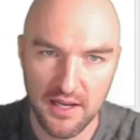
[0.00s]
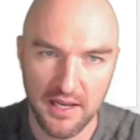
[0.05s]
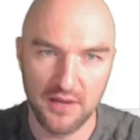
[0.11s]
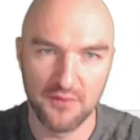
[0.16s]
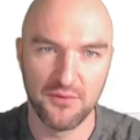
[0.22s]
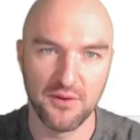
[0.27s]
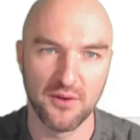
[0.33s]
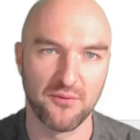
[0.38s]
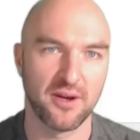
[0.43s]

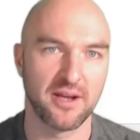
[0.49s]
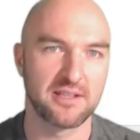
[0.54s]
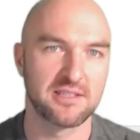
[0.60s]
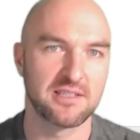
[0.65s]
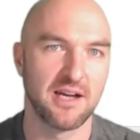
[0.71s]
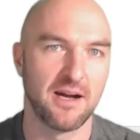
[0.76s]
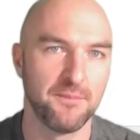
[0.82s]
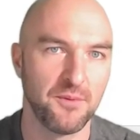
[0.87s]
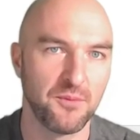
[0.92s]
If you're, for
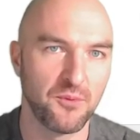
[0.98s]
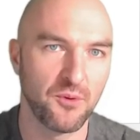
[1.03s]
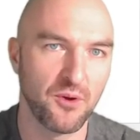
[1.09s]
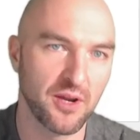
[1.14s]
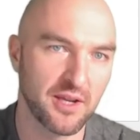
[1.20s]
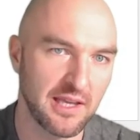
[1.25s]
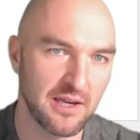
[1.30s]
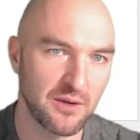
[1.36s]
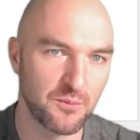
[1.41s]
example,
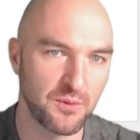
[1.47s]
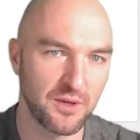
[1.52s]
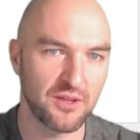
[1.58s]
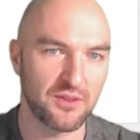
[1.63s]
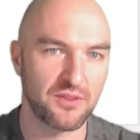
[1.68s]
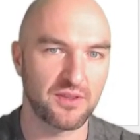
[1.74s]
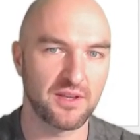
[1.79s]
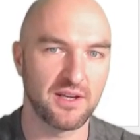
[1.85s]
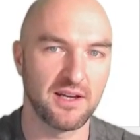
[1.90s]
working
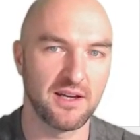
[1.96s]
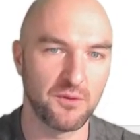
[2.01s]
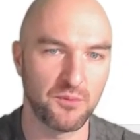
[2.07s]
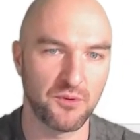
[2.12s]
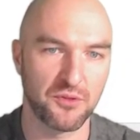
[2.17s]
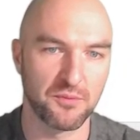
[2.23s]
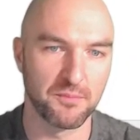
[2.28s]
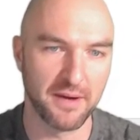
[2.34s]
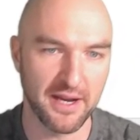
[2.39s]
with
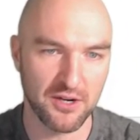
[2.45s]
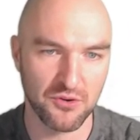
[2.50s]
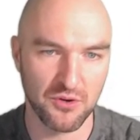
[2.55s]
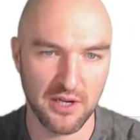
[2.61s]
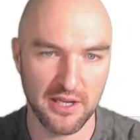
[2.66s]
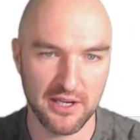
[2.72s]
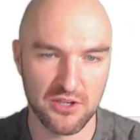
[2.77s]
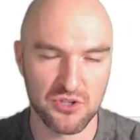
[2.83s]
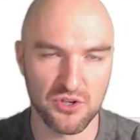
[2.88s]

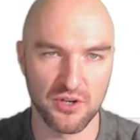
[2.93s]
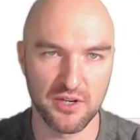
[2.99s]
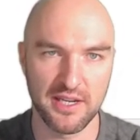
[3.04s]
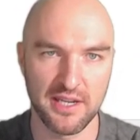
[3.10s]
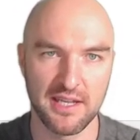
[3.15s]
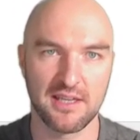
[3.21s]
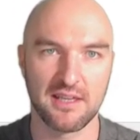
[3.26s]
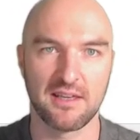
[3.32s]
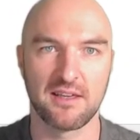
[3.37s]

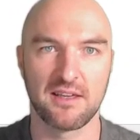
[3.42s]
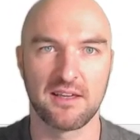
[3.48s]
microelectronic